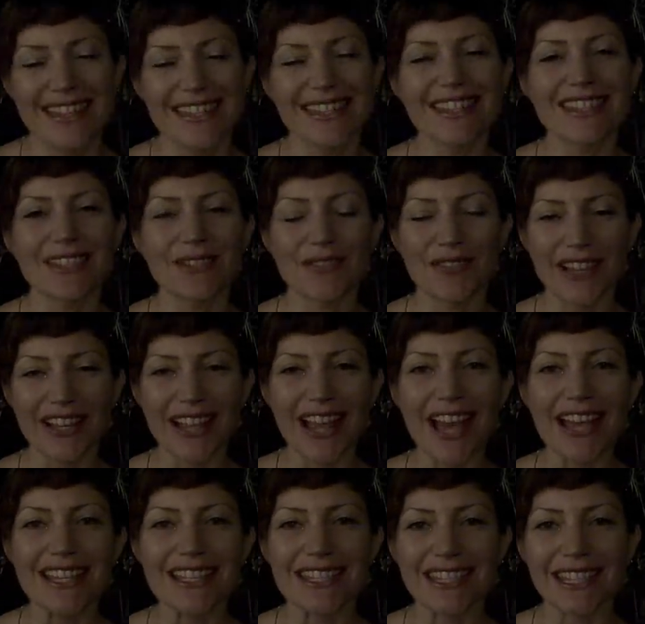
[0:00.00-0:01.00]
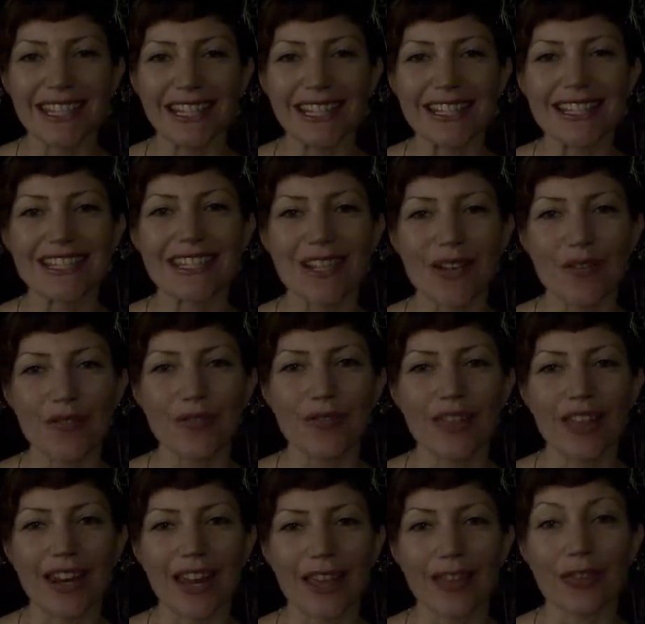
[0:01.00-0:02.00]
Just realizing stuff
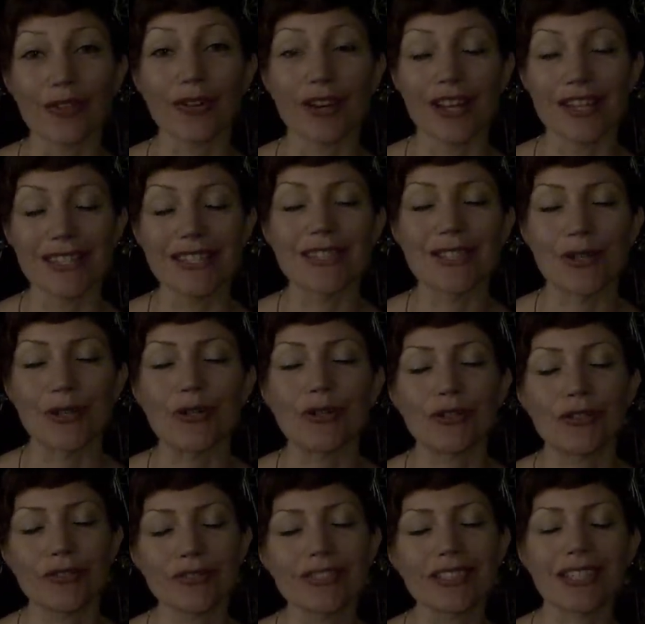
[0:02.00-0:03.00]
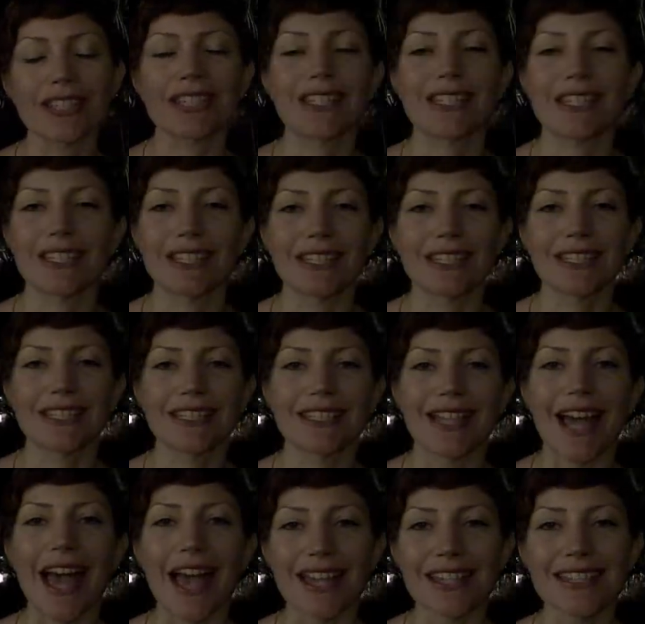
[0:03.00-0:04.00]
that I thought I'd solved
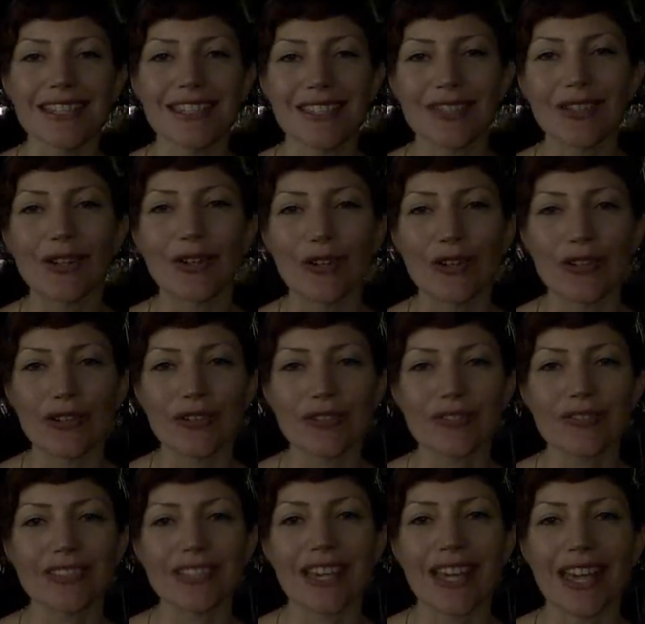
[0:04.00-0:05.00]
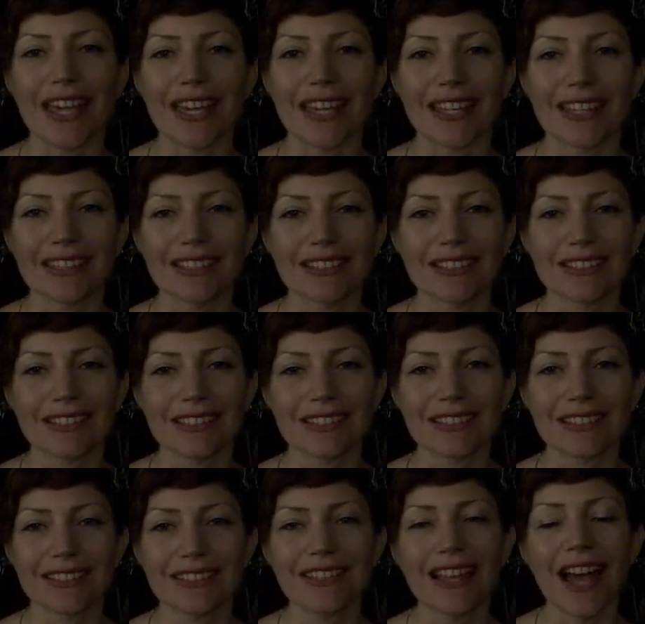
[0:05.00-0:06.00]
and I hadn't solved, and
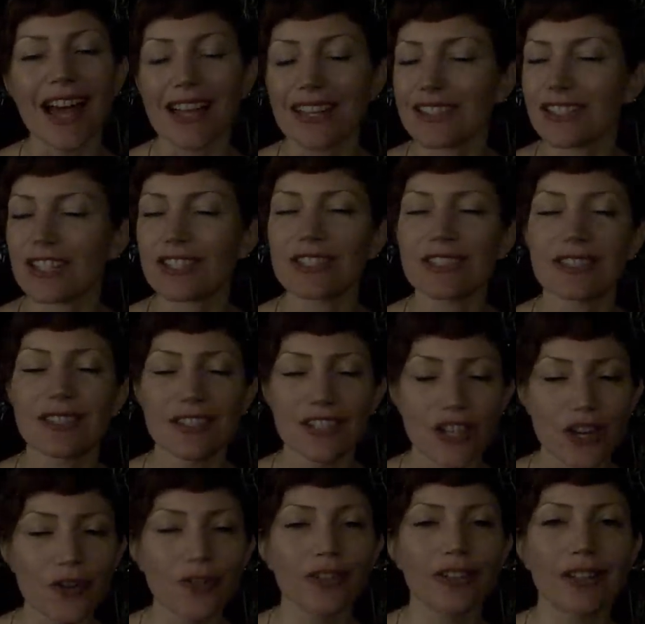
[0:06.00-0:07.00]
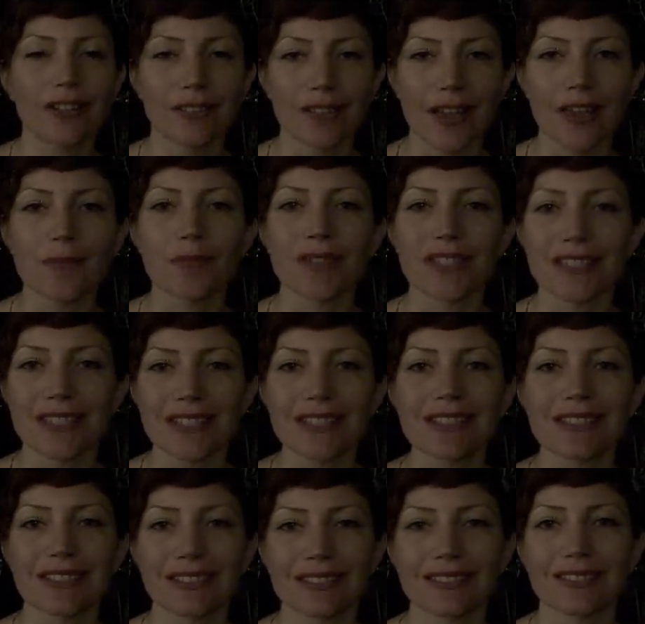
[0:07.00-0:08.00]
yeah, just the general enlightenment.
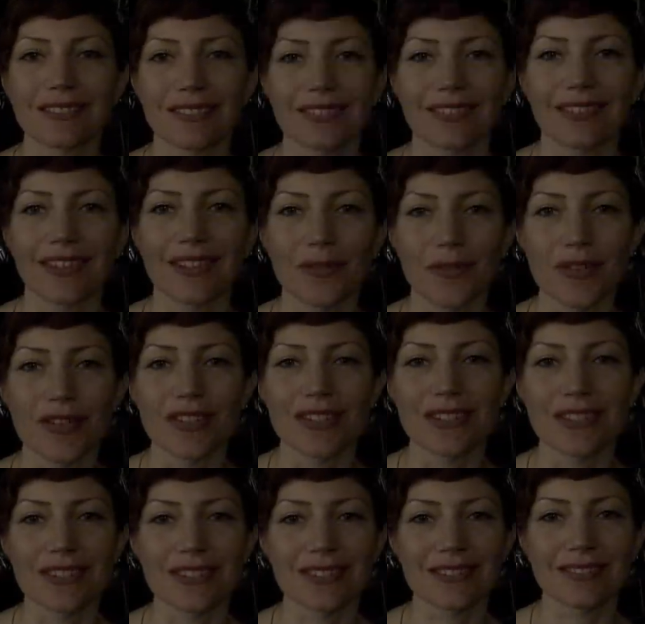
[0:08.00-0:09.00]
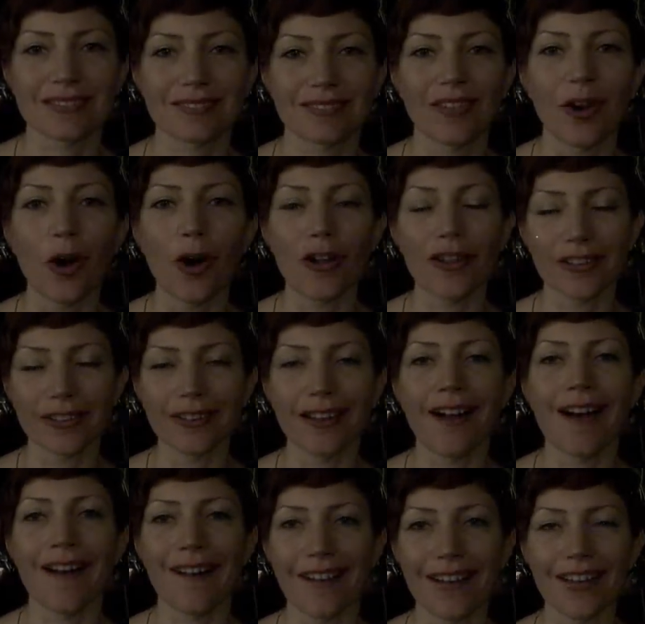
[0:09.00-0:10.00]
It was all
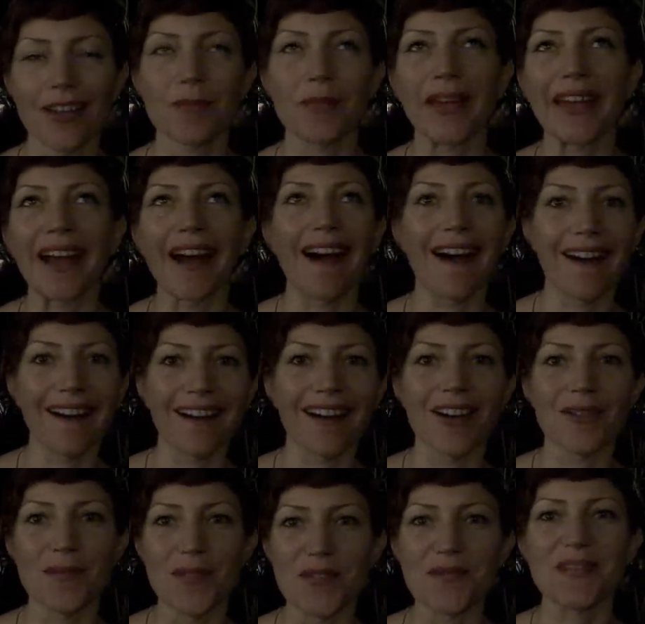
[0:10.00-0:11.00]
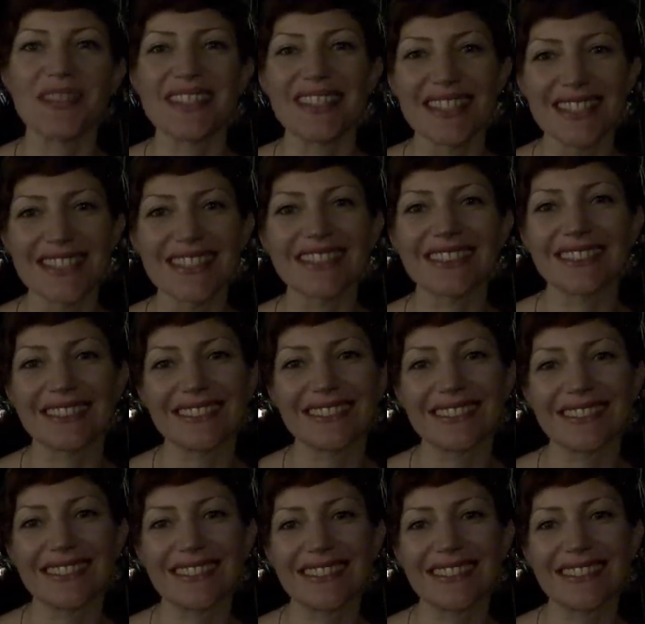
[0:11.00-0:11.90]
a big aha moment.